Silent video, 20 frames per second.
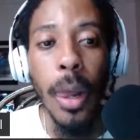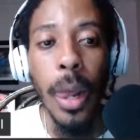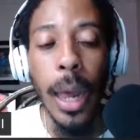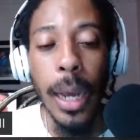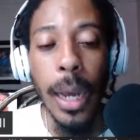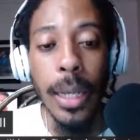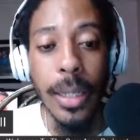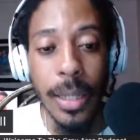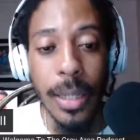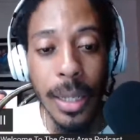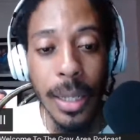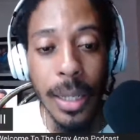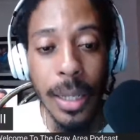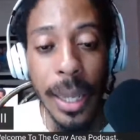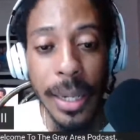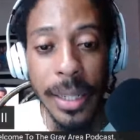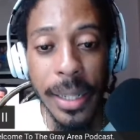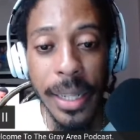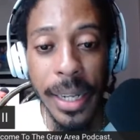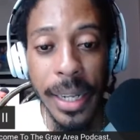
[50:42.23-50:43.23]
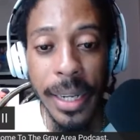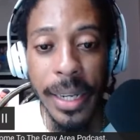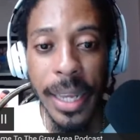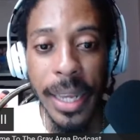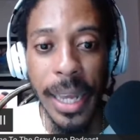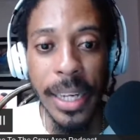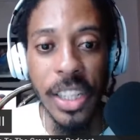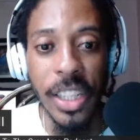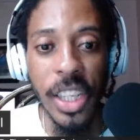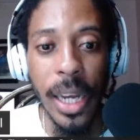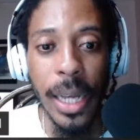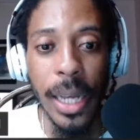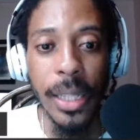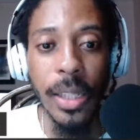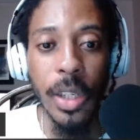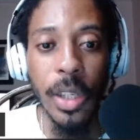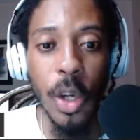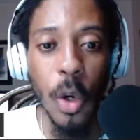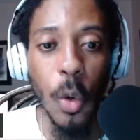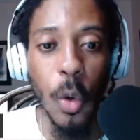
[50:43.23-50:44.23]
I still didn't get a chance to
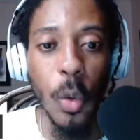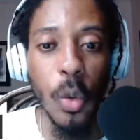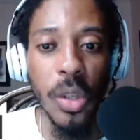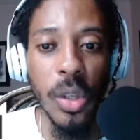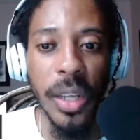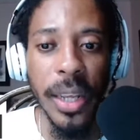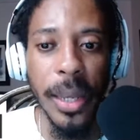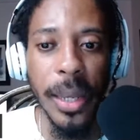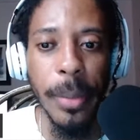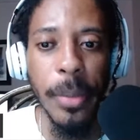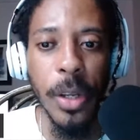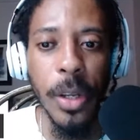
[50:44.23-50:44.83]
go to him,